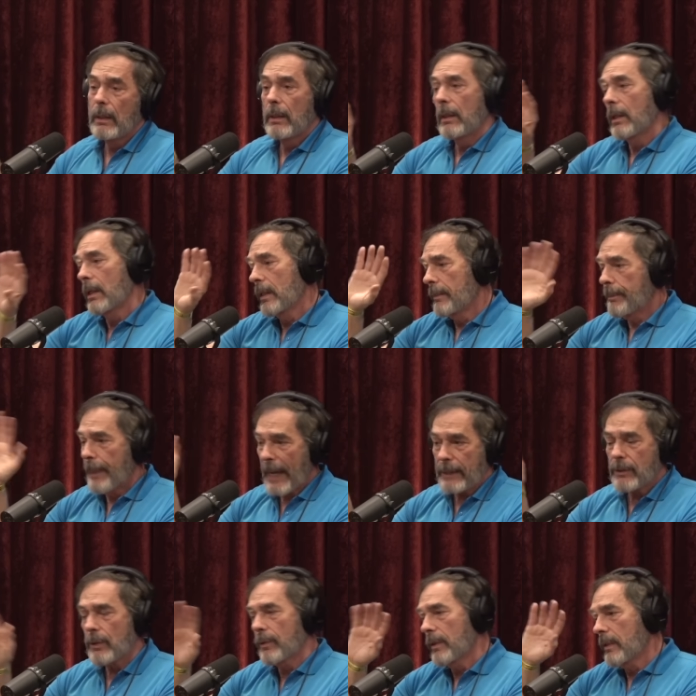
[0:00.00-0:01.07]
uh,
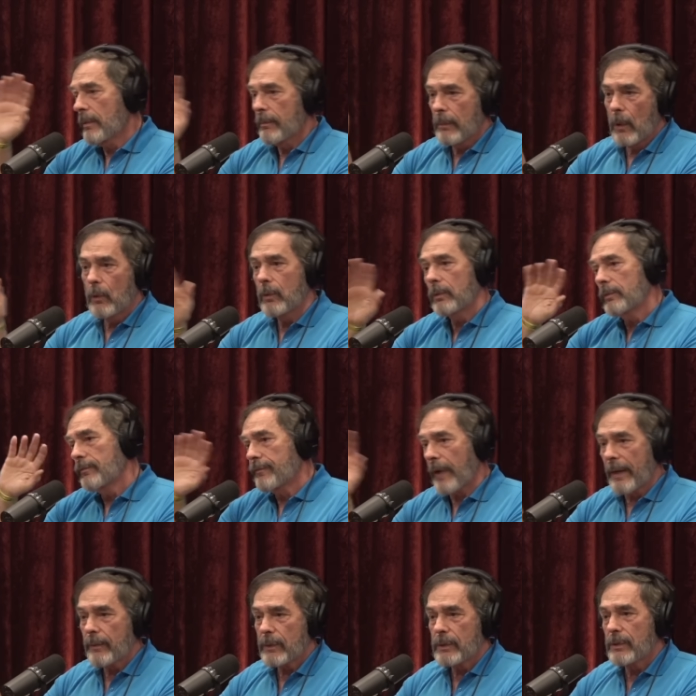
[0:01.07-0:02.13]
bacteria, mold,
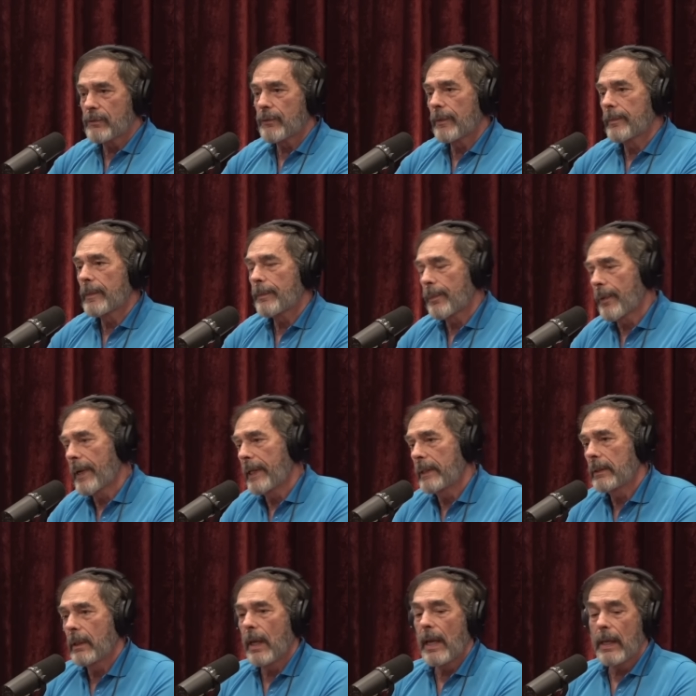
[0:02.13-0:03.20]
viruses from mm-hmm. the
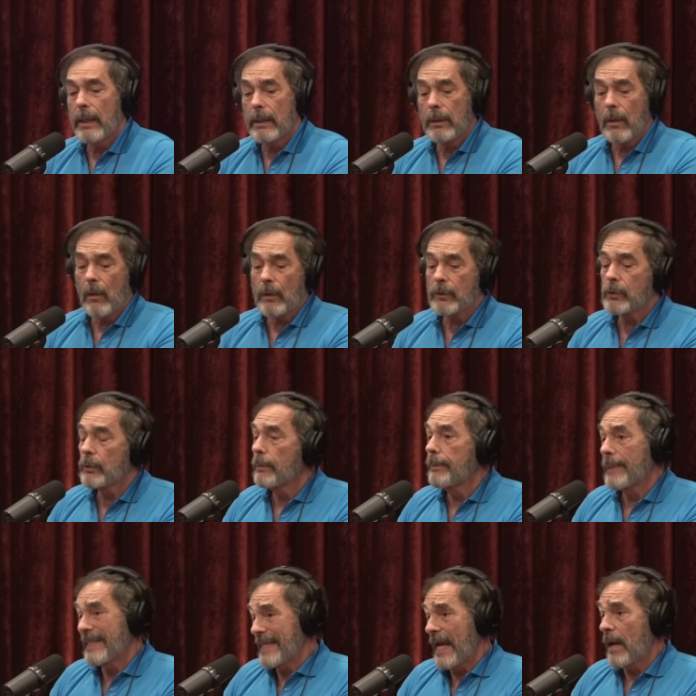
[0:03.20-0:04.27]
brain, and also
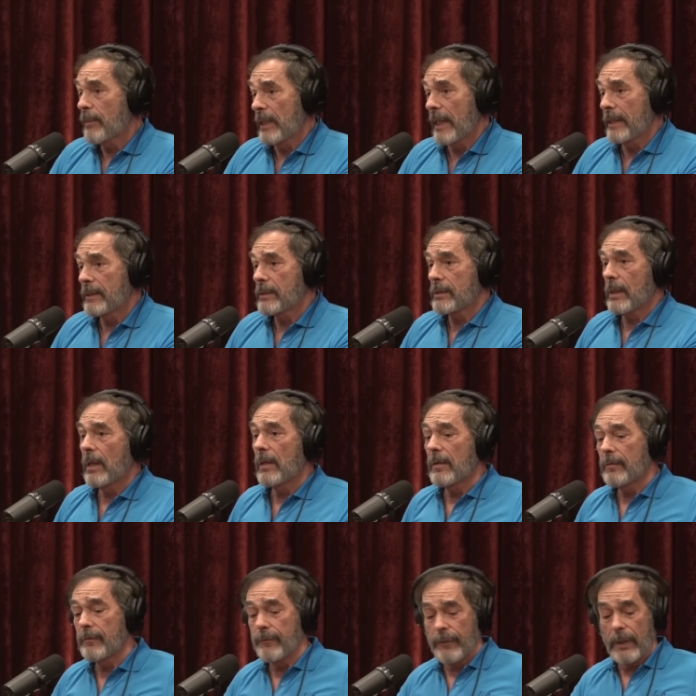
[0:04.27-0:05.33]
metabolites
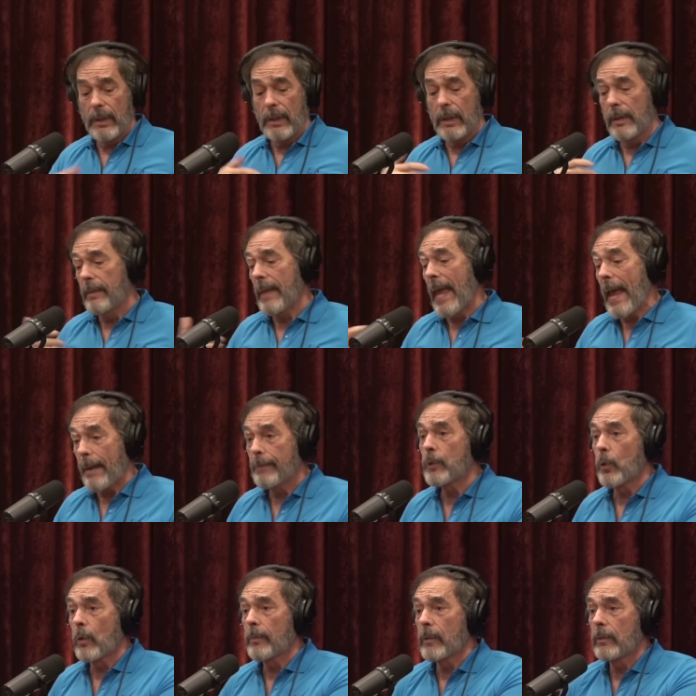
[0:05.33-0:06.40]
of uh,
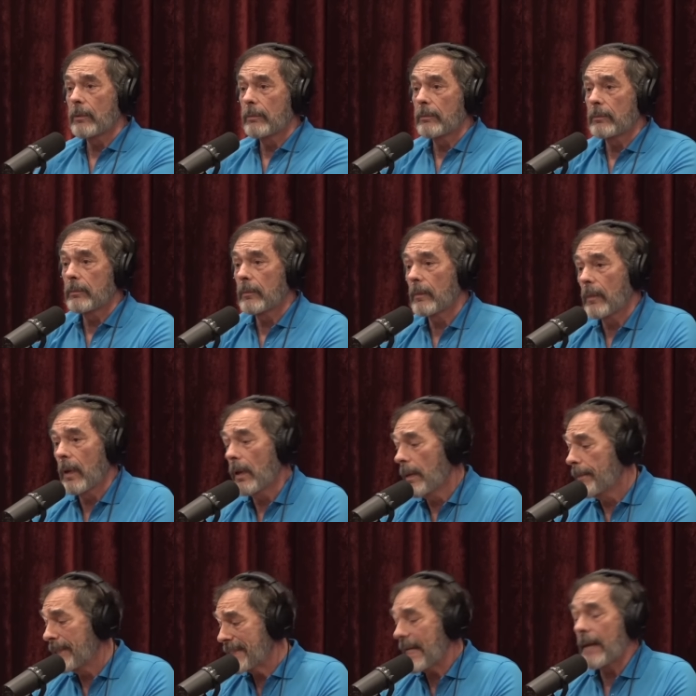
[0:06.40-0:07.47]
abnormal. Uh,
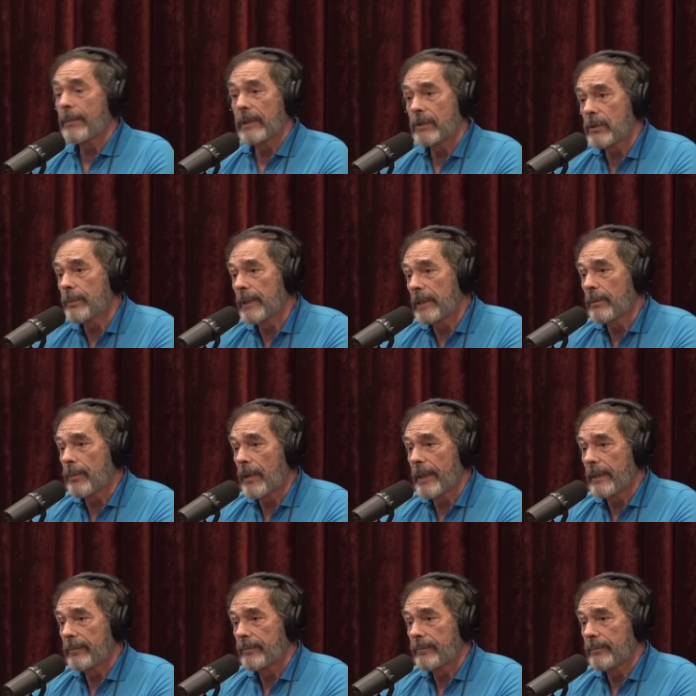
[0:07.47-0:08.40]
metabolism in the brain.